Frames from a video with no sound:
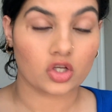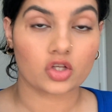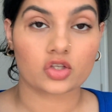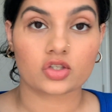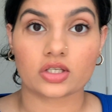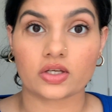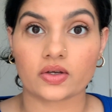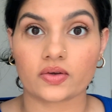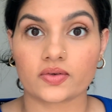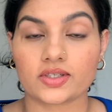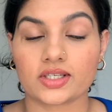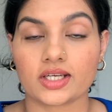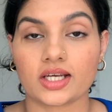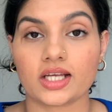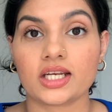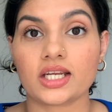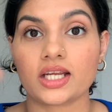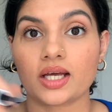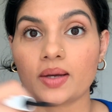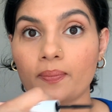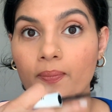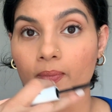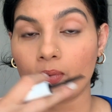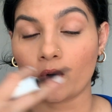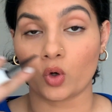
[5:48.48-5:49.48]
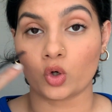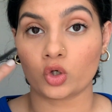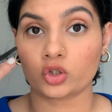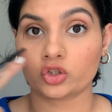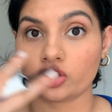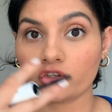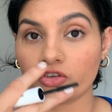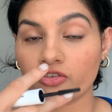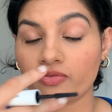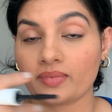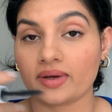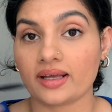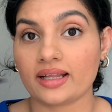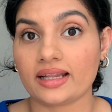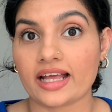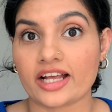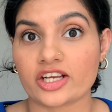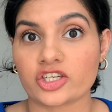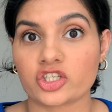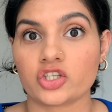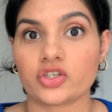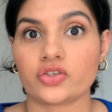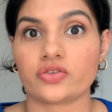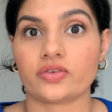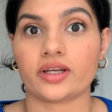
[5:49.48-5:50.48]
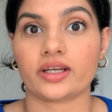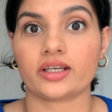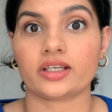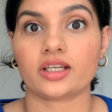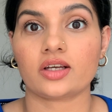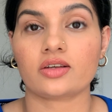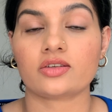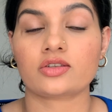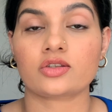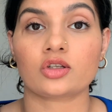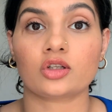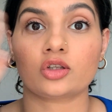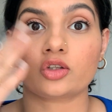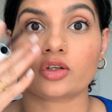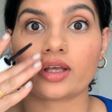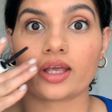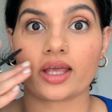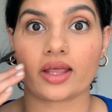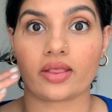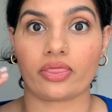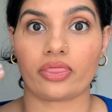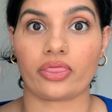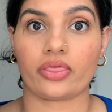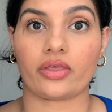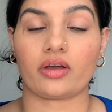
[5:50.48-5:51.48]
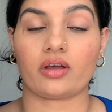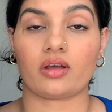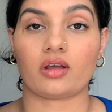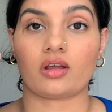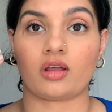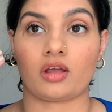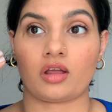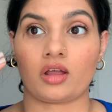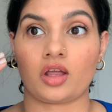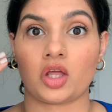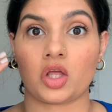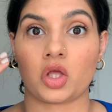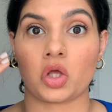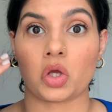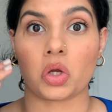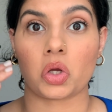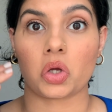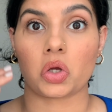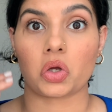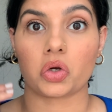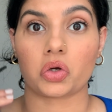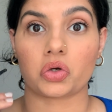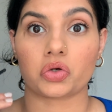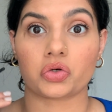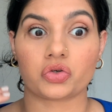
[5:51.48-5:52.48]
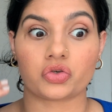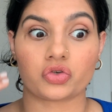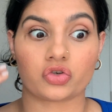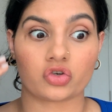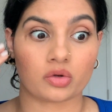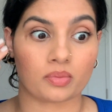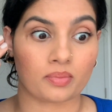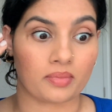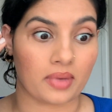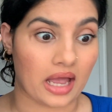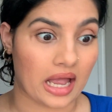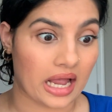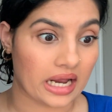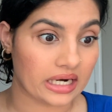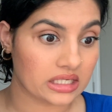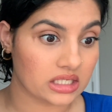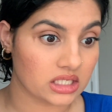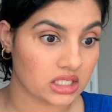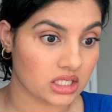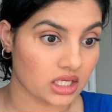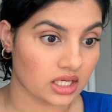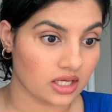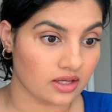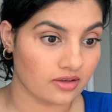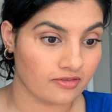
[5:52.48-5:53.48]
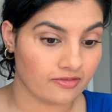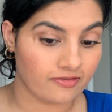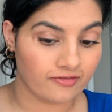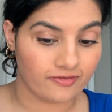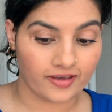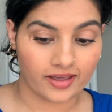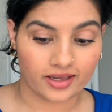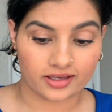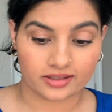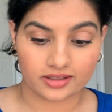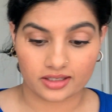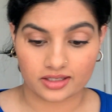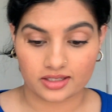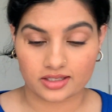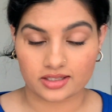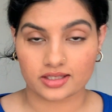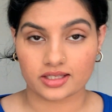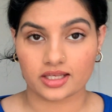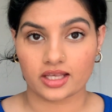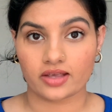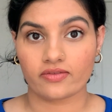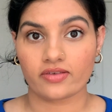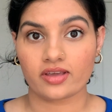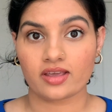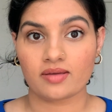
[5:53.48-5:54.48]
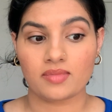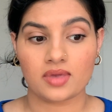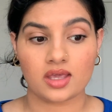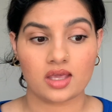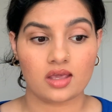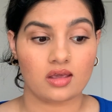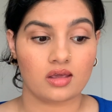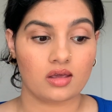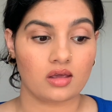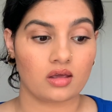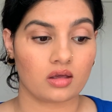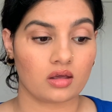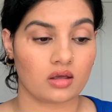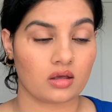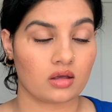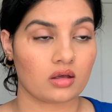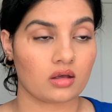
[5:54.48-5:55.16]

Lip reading: So I've done both of my lashes right now, so look at the dramatic effect it's giving me.